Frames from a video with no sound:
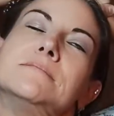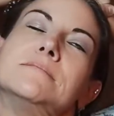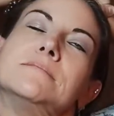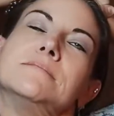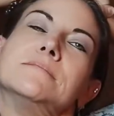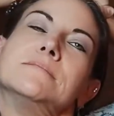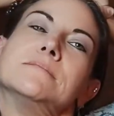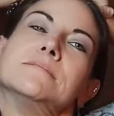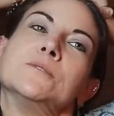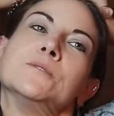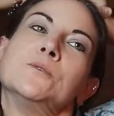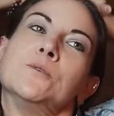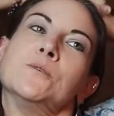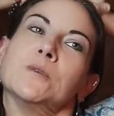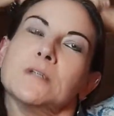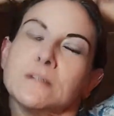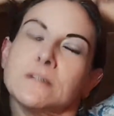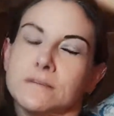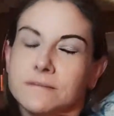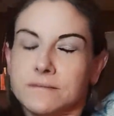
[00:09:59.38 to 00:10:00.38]
Ooh,
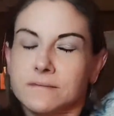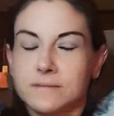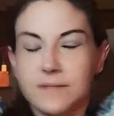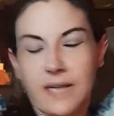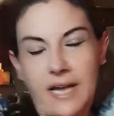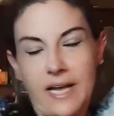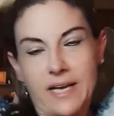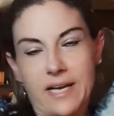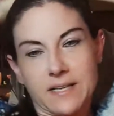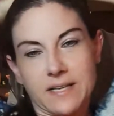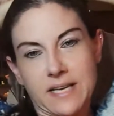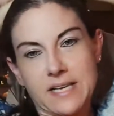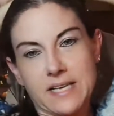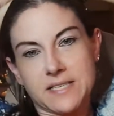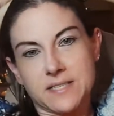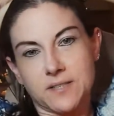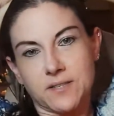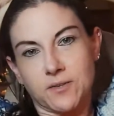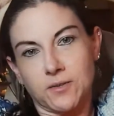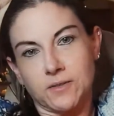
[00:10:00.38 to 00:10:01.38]
had a nice
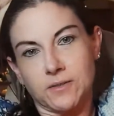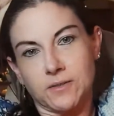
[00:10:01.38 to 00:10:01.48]
little